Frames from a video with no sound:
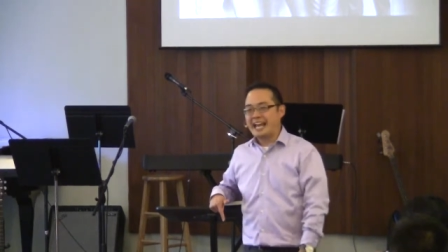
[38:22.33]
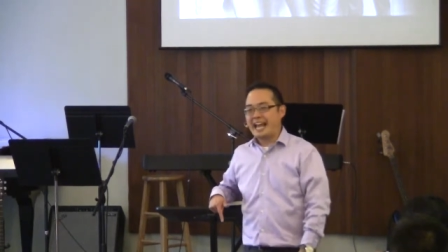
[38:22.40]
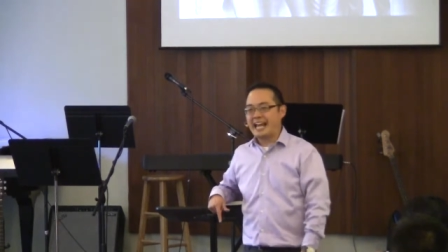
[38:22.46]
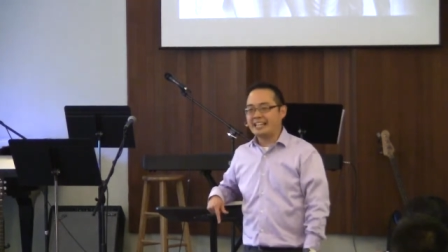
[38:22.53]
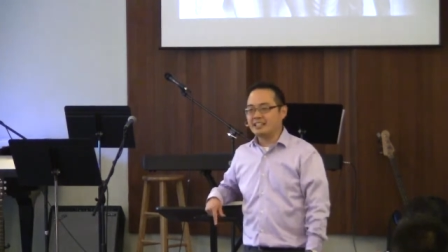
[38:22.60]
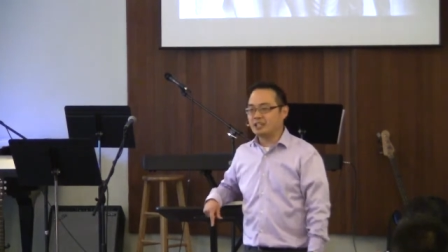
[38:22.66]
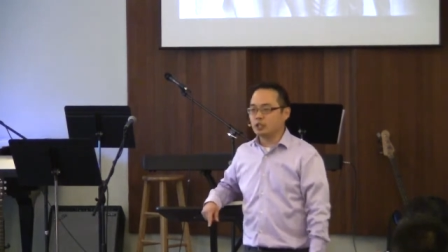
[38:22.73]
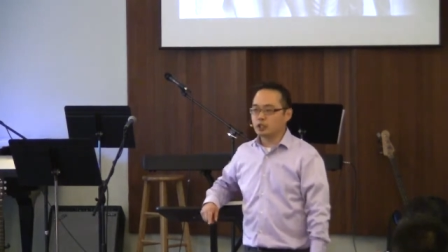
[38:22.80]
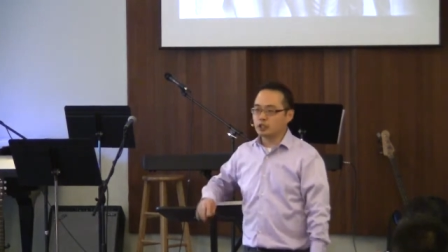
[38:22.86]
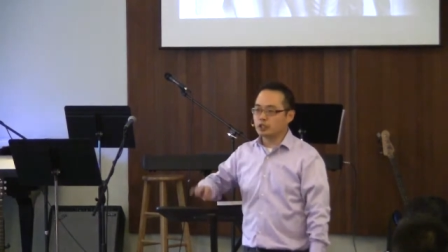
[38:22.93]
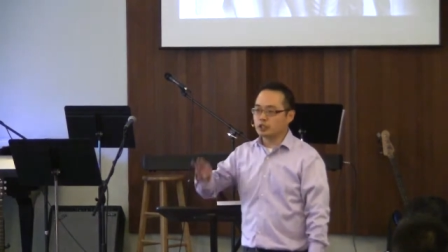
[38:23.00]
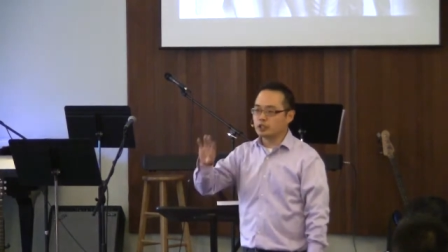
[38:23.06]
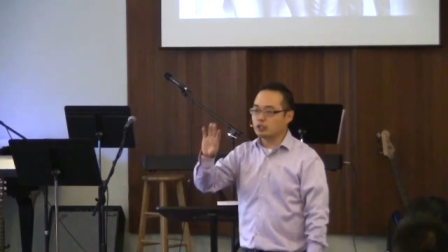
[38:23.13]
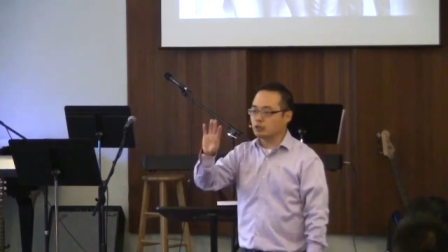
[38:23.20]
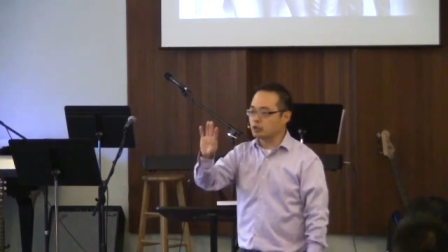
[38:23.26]
and they're
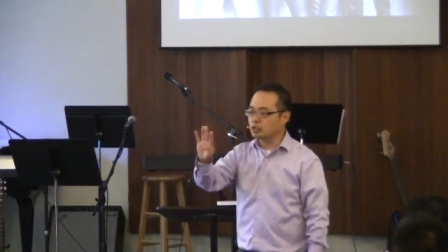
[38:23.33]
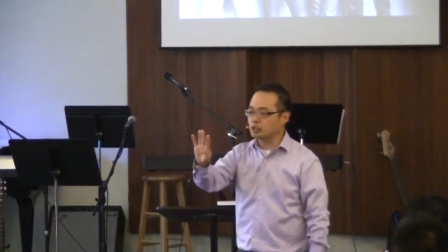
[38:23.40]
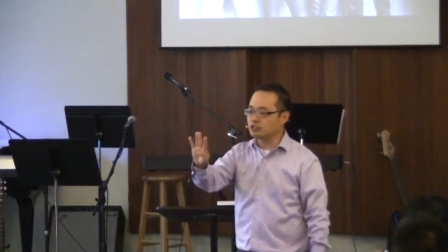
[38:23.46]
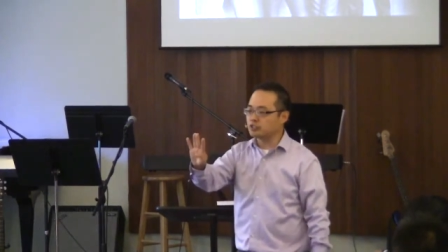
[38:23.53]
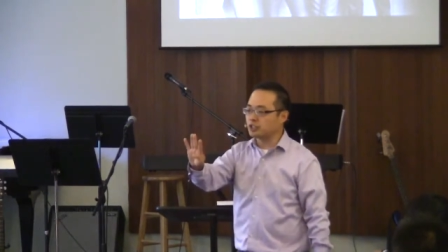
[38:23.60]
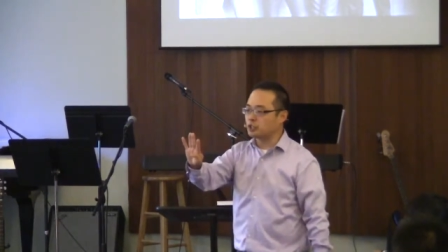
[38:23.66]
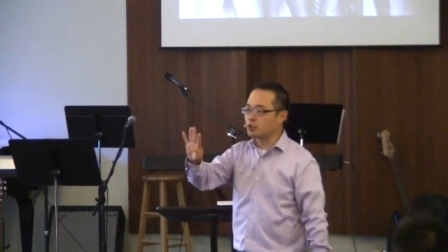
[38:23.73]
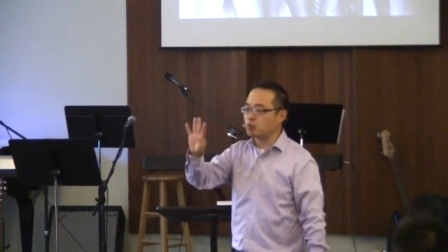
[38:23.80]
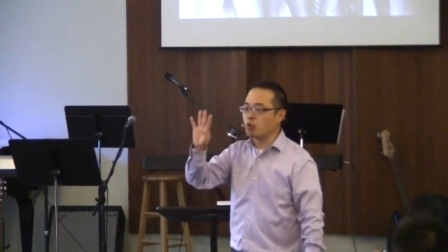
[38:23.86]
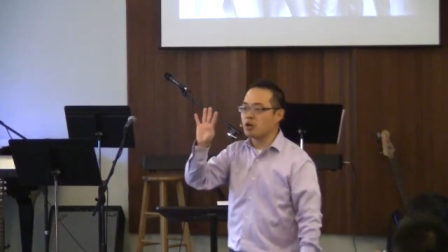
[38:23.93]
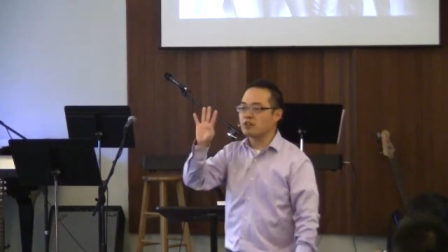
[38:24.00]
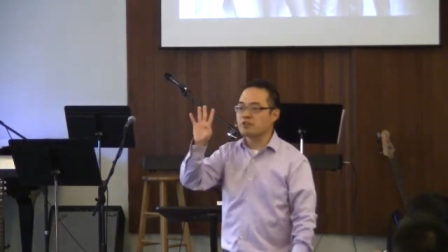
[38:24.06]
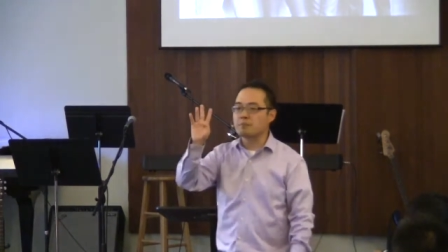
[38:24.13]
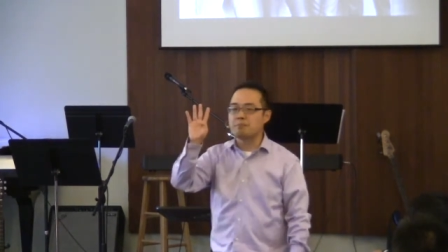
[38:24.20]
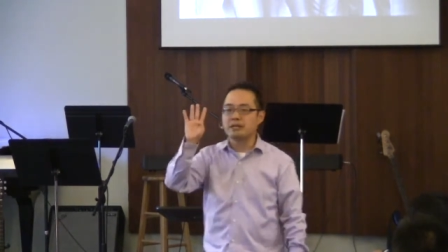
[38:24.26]
considered one
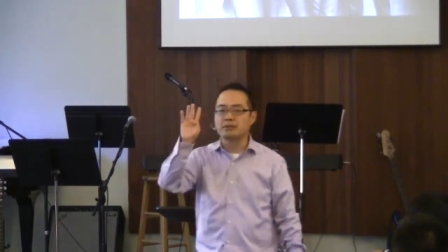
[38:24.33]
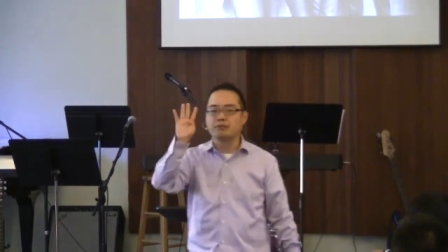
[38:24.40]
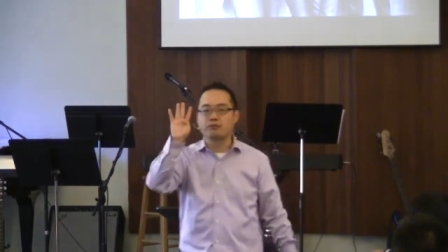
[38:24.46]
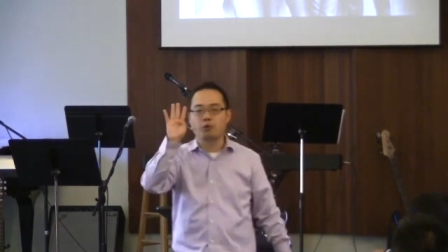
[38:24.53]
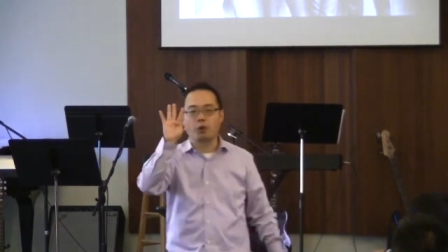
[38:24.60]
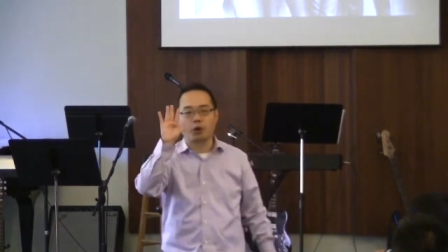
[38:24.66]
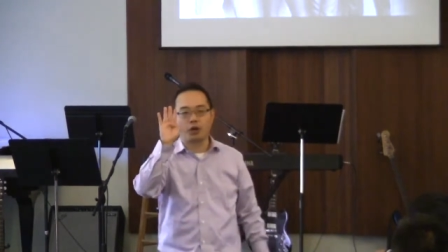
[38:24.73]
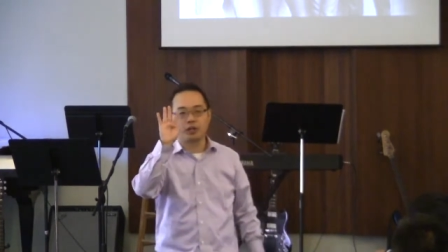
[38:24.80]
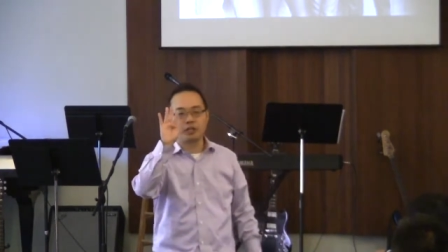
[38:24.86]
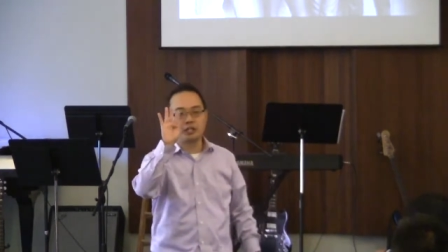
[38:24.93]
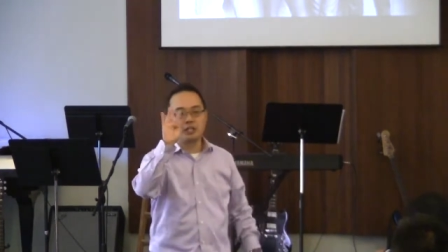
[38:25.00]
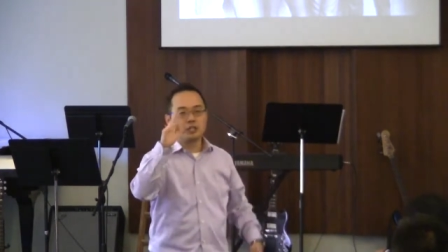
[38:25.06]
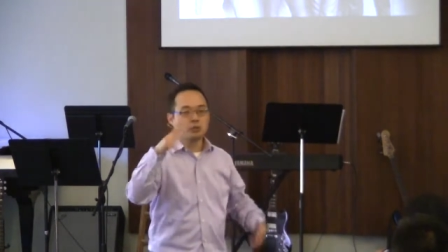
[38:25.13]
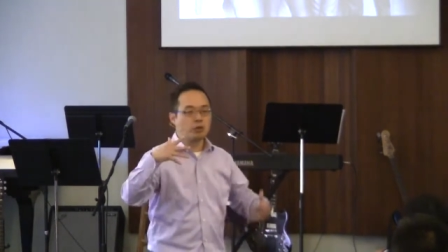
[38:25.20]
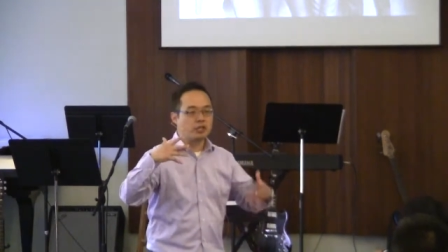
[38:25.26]
of the big four,
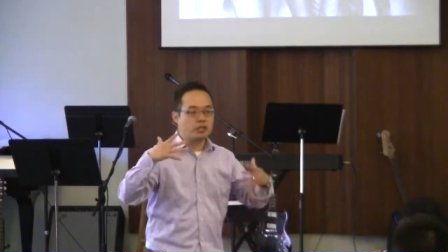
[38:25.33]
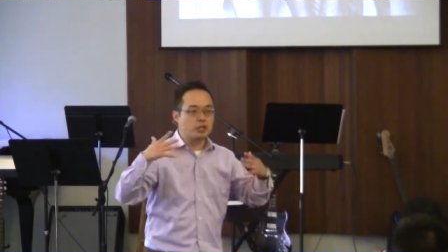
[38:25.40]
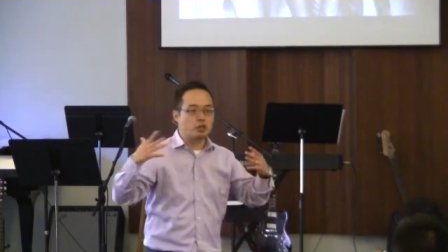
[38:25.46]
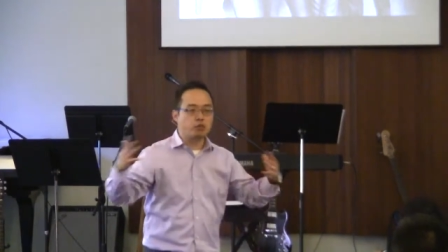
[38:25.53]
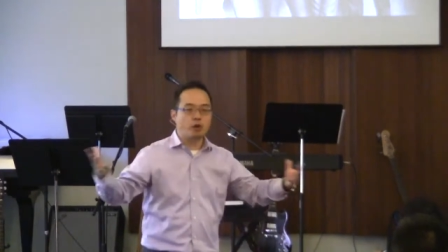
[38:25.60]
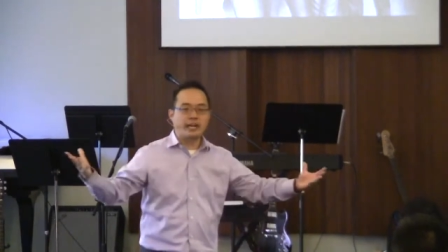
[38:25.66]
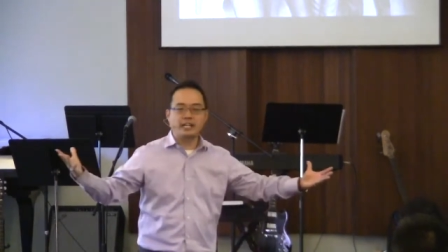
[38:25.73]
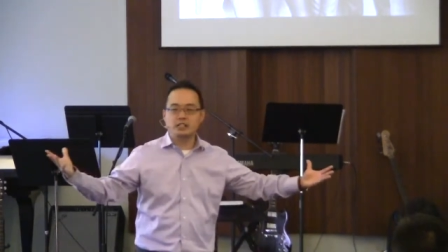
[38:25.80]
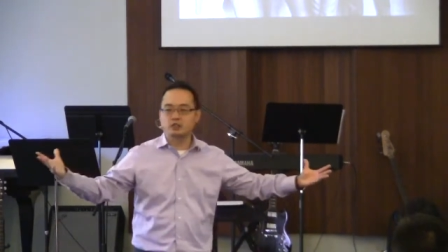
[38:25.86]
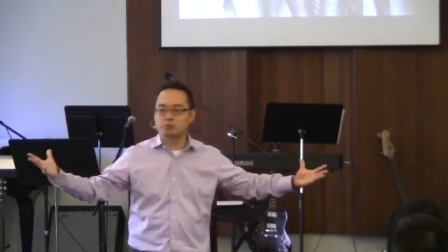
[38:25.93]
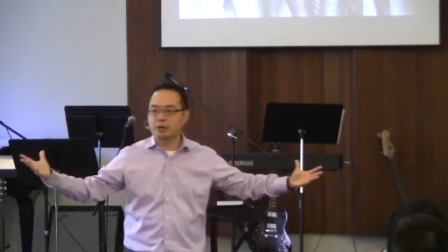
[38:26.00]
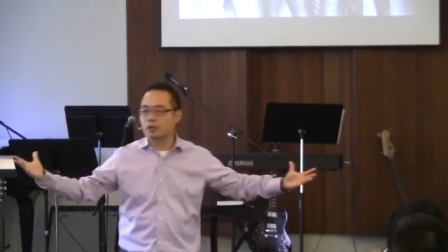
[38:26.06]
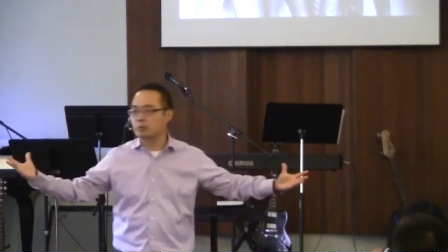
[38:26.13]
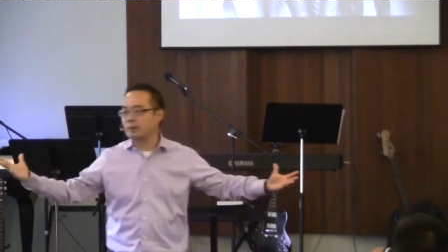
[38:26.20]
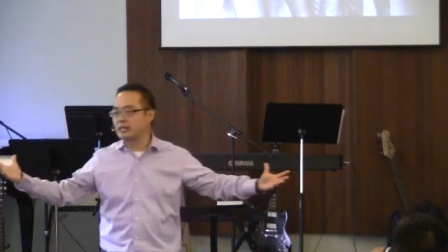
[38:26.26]
one of the greatest
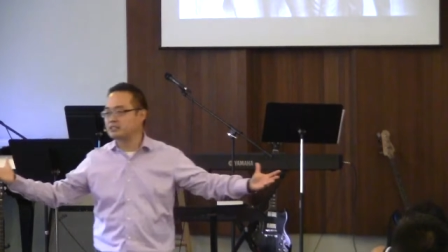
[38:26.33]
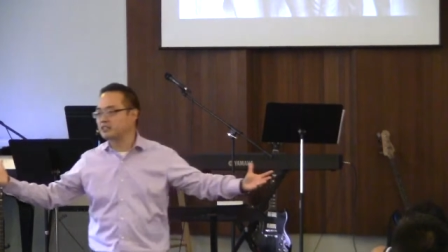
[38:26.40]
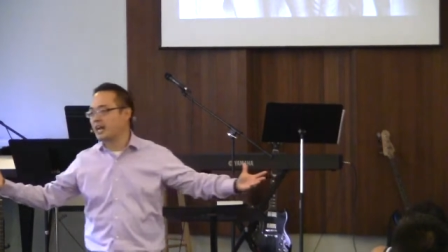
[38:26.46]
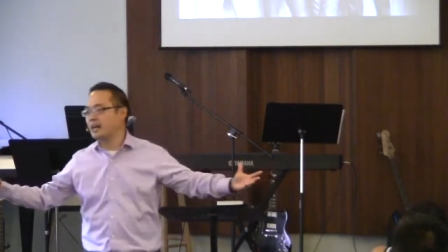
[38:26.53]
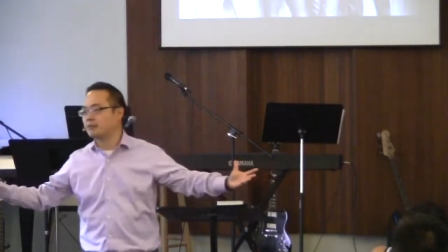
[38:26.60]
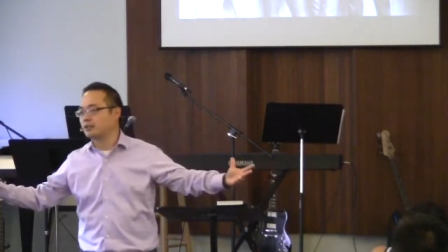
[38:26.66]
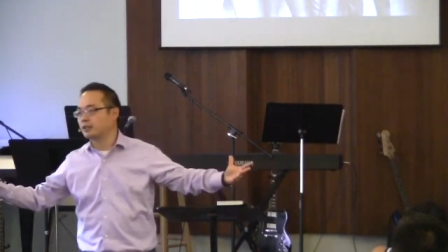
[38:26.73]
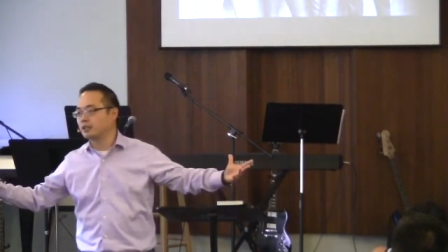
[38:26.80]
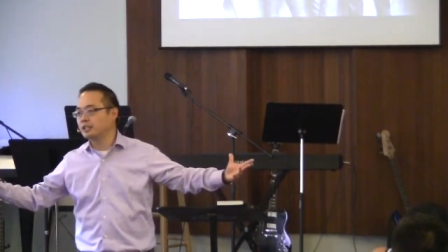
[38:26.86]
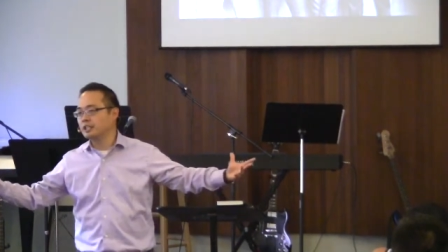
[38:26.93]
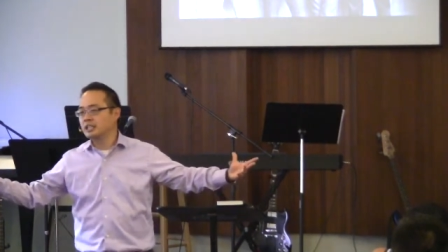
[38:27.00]
metal bands ever.